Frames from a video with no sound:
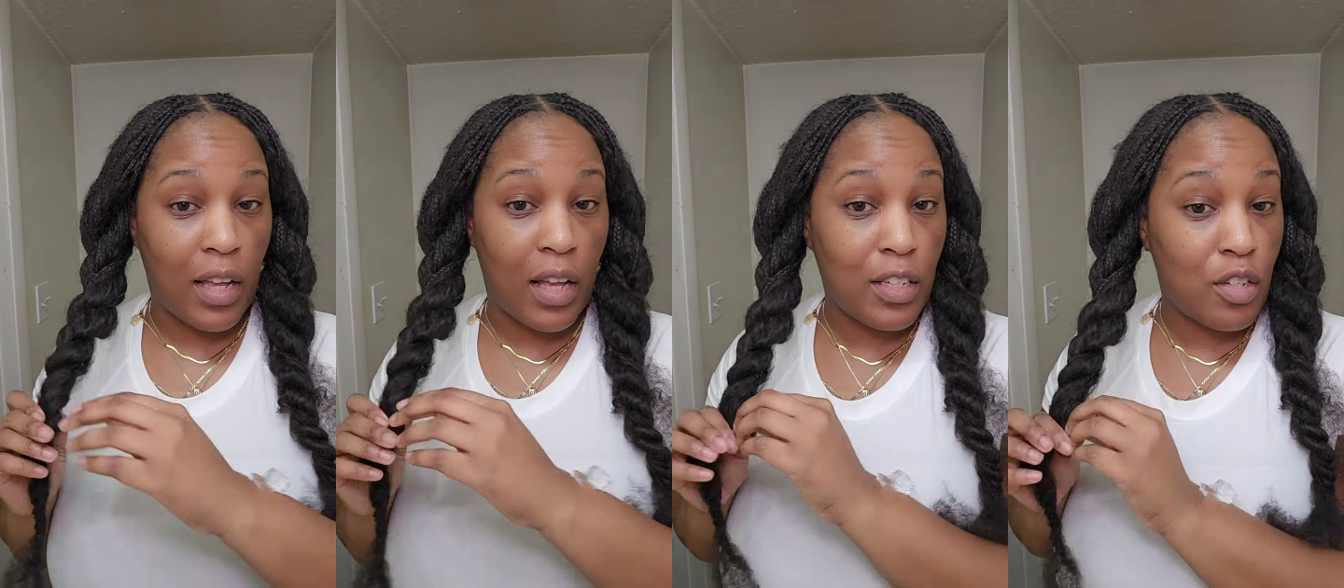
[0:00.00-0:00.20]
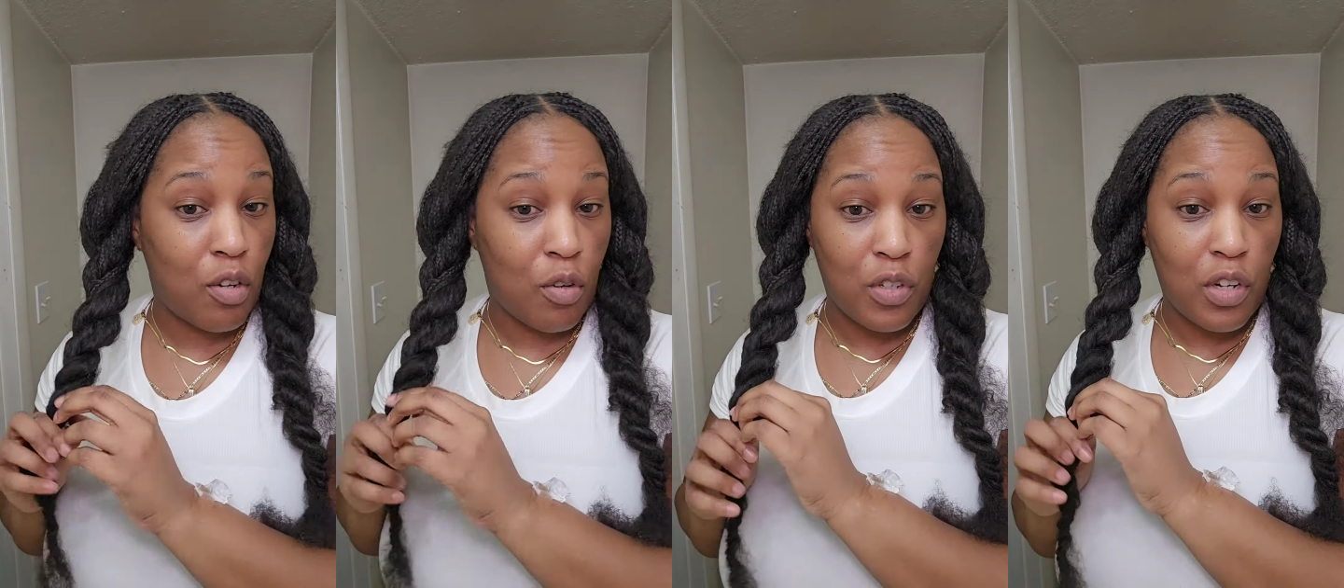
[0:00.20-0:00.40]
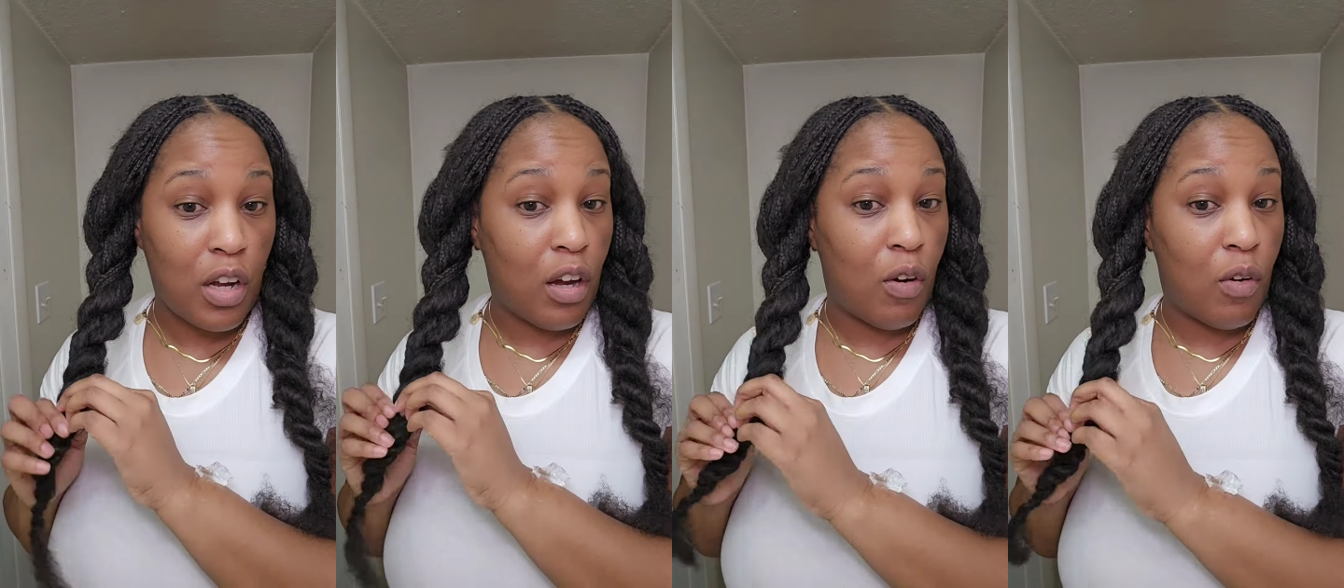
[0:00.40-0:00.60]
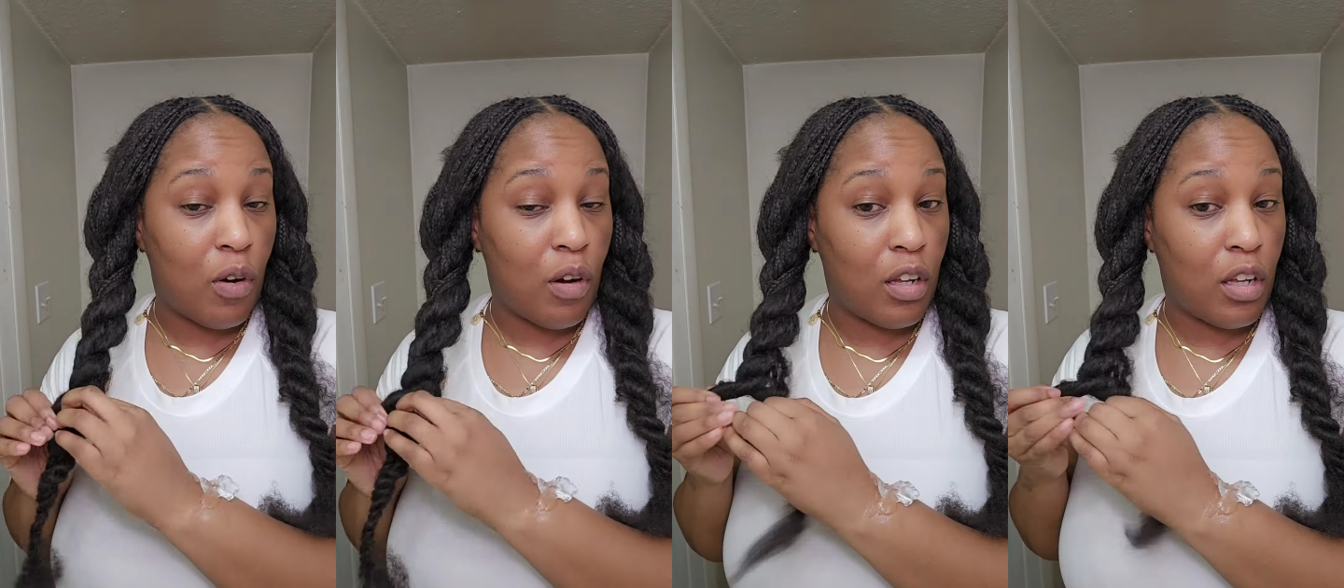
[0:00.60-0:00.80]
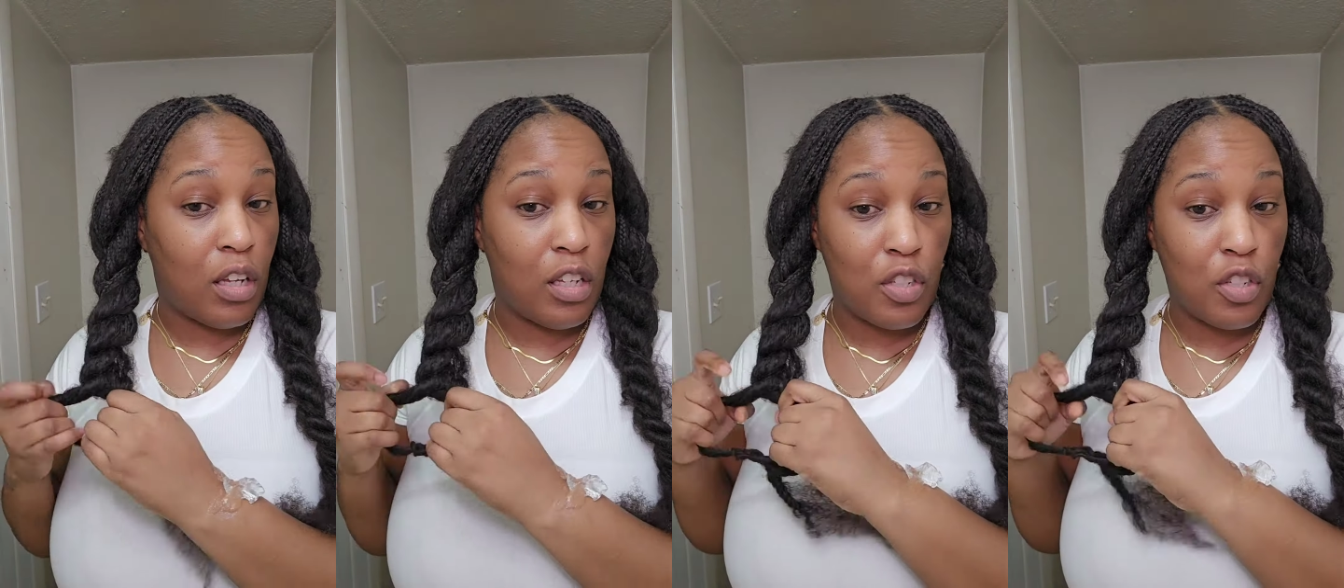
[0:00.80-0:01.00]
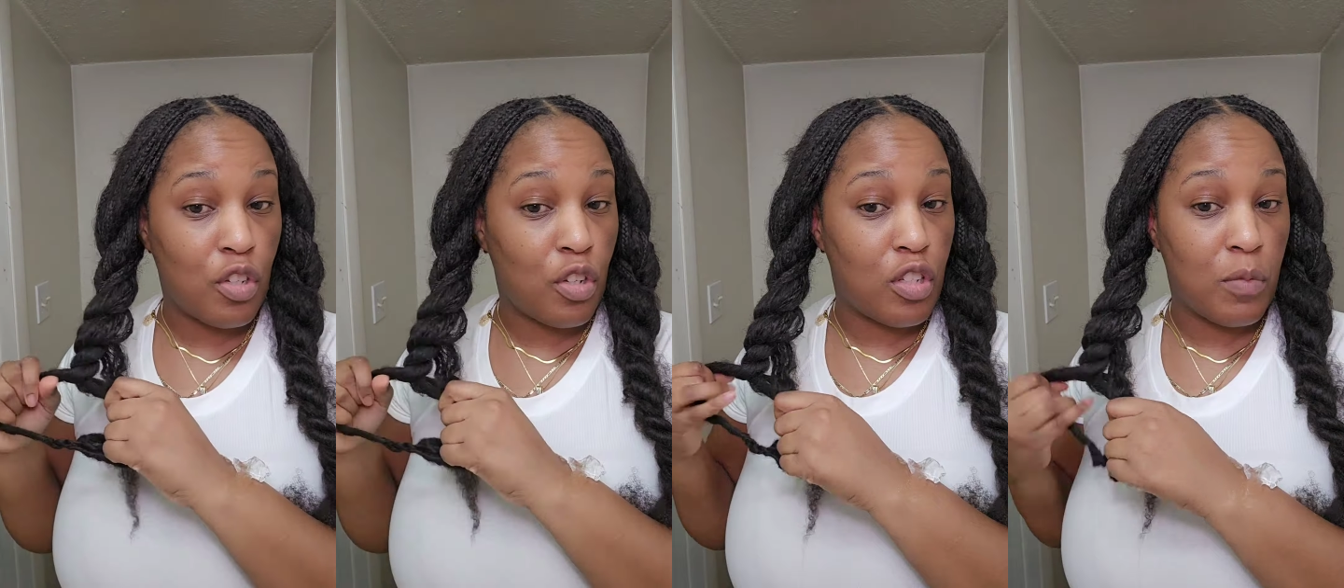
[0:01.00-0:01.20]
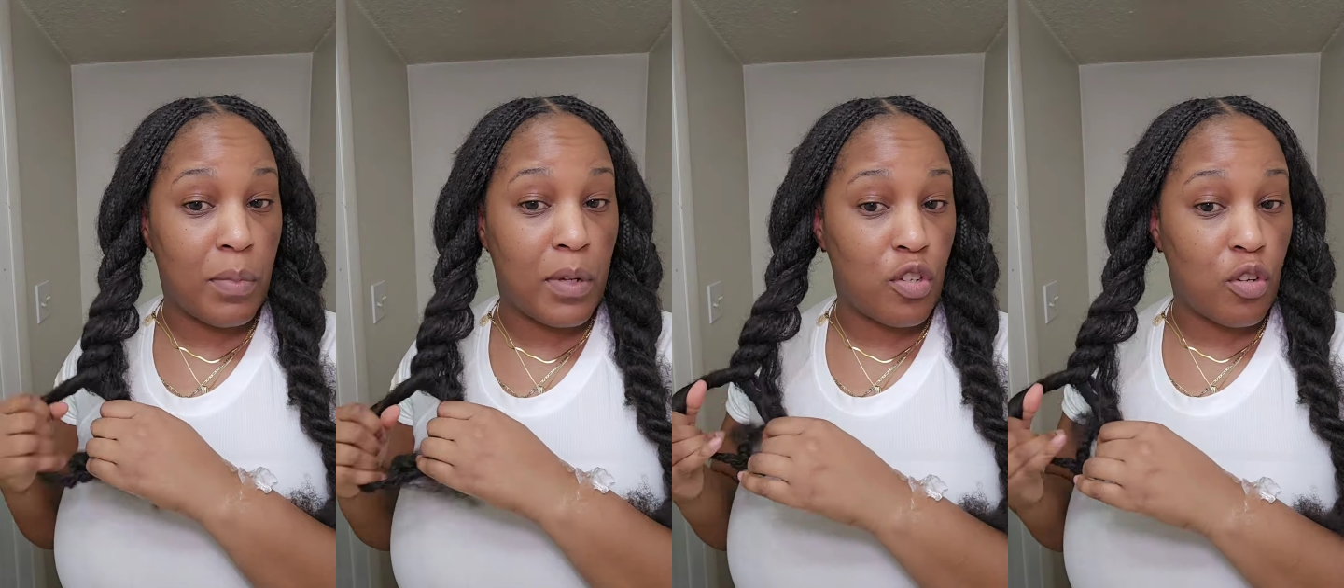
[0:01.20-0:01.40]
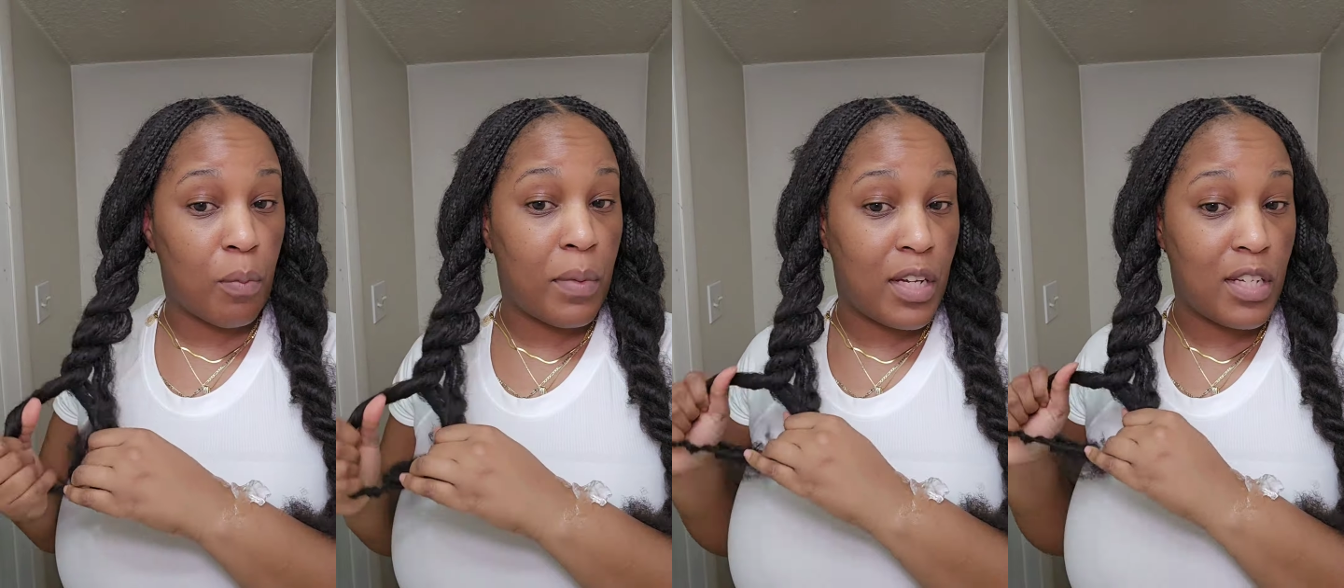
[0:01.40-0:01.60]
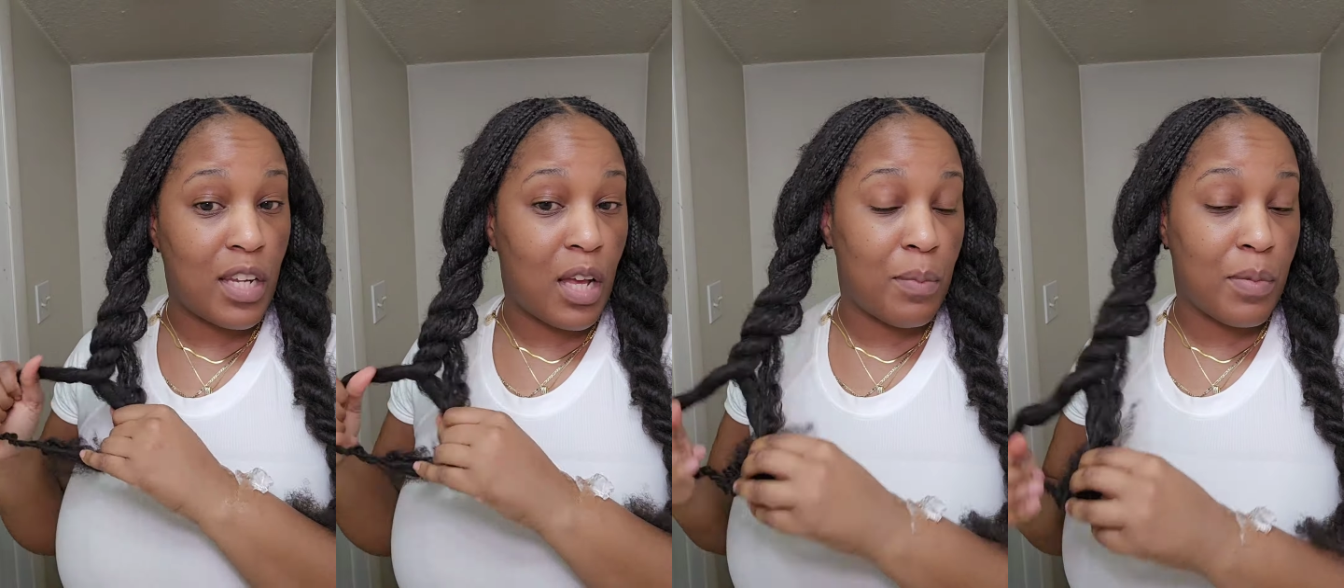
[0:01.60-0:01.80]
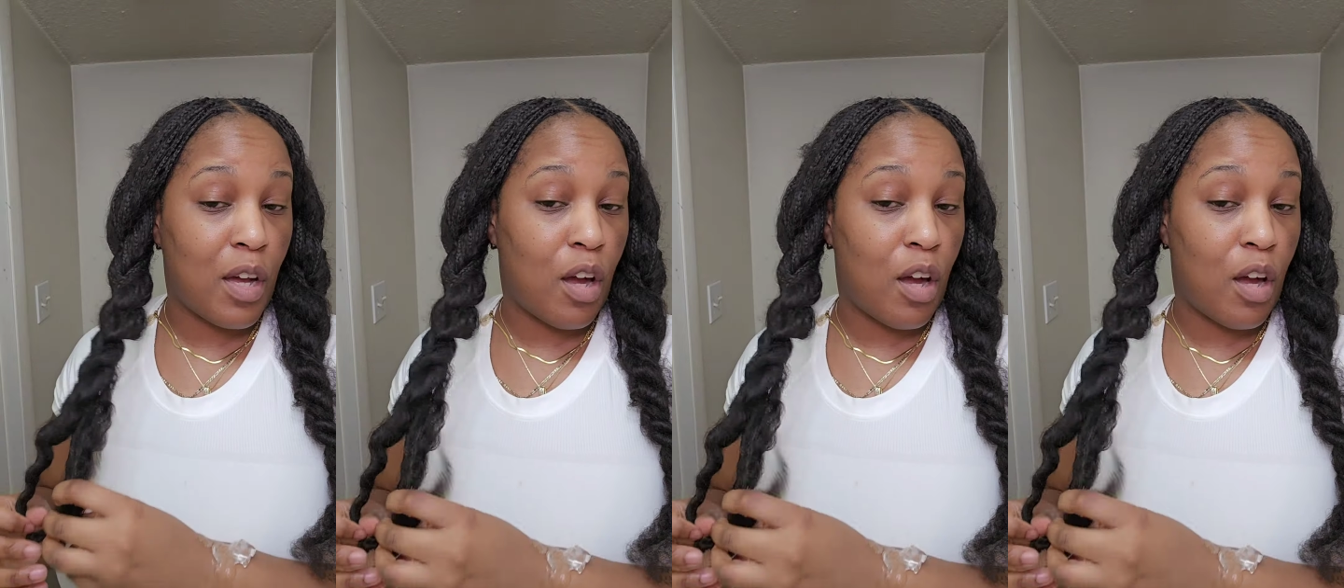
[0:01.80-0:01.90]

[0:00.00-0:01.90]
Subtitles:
I told y'all, it's been so many times